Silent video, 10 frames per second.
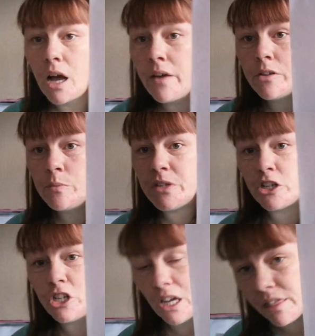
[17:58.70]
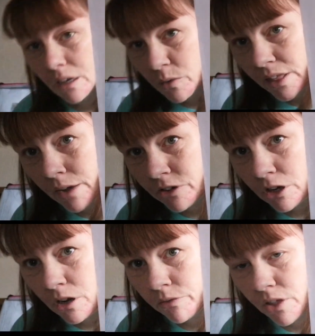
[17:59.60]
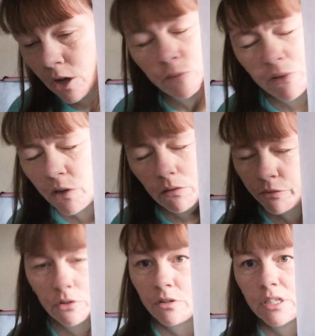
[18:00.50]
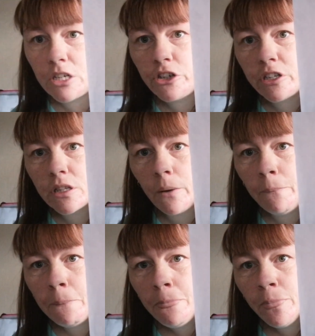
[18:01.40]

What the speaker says: I have an obsession, I think, with Heaven and Earth. They are beautiful stitches, though.